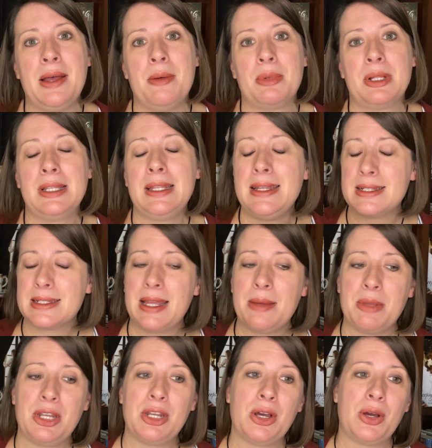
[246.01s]
Please let
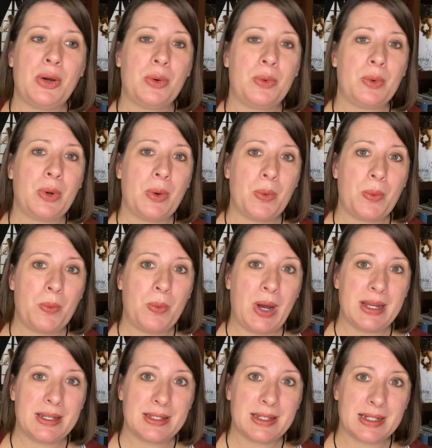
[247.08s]
me know
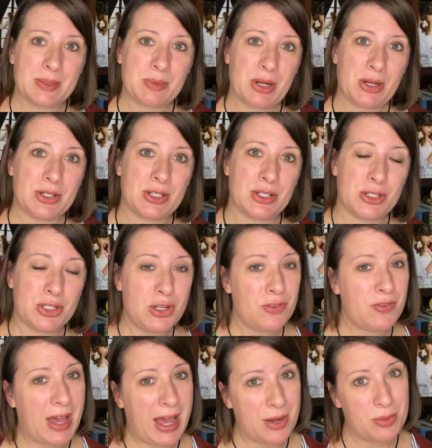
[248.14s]
what experiences
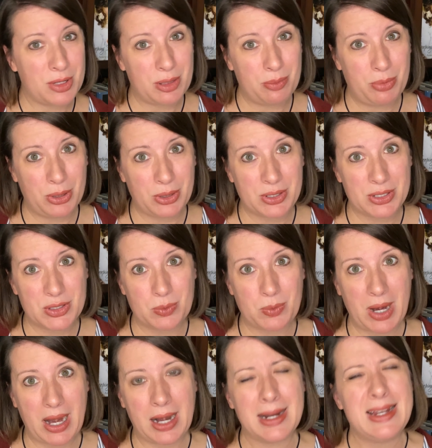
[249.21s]
you've had with books
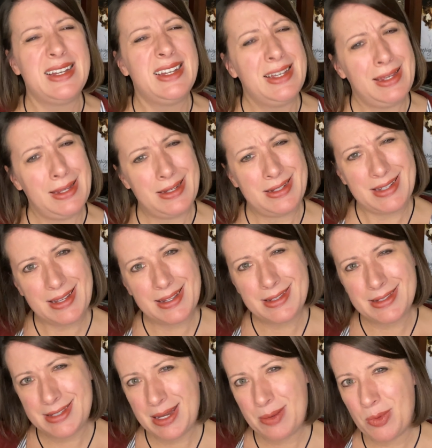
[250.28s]
where it
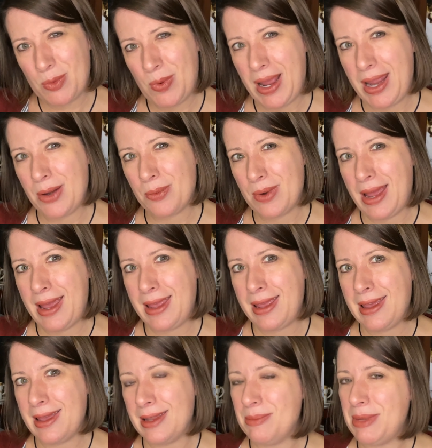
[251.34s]
didn't seem quite
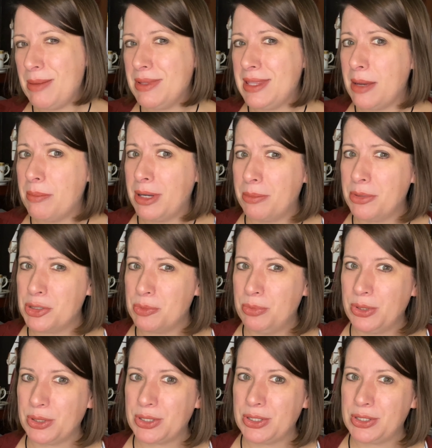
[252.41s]
right and maybe that published
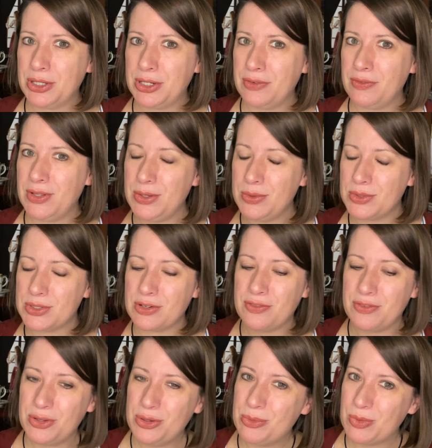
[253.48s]
book could have used a
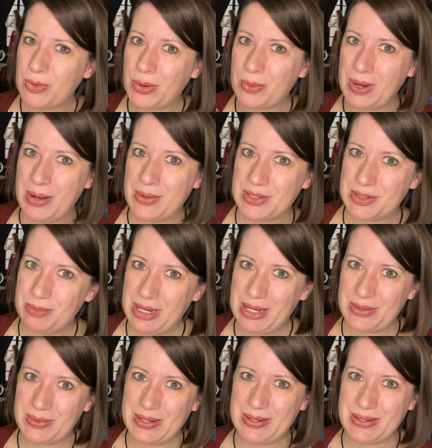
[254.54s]
few more rounds of
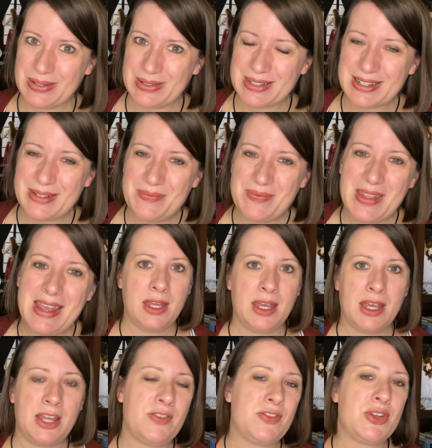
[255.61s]
beta readers.
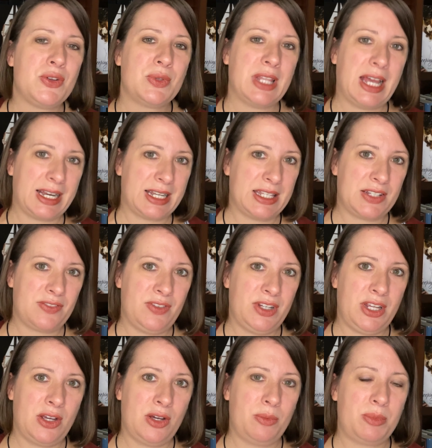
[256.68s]
If you liked this
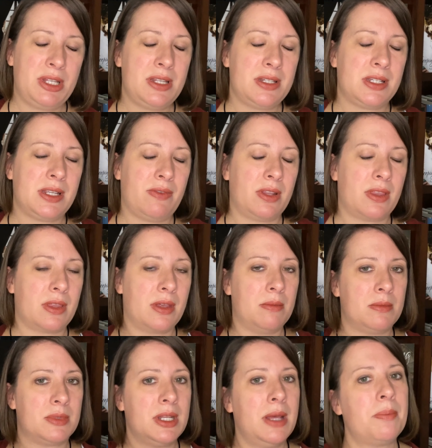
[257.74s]
video, please give it a
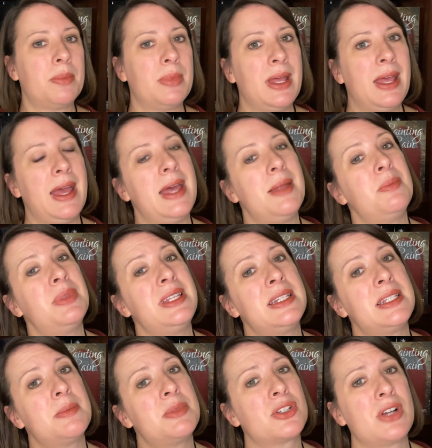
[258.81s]
thumbs up, and
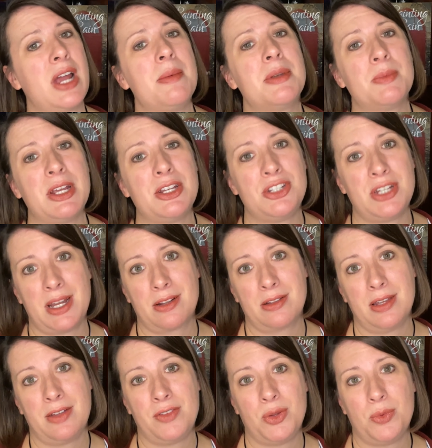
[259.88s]
please subscribe to my channel
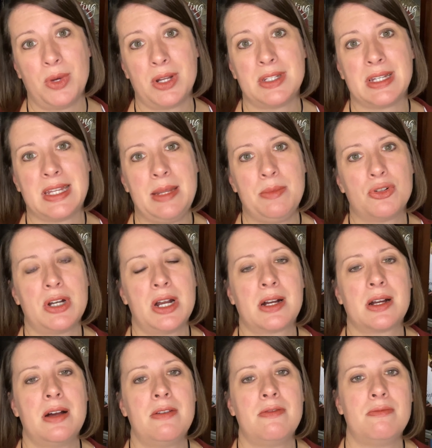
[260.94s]
if you want to keep
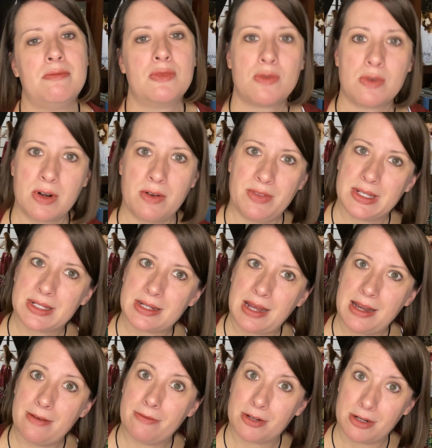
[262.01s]
track of more of this
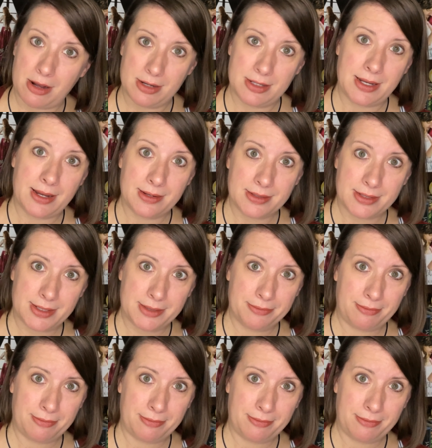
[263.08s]
kind of content.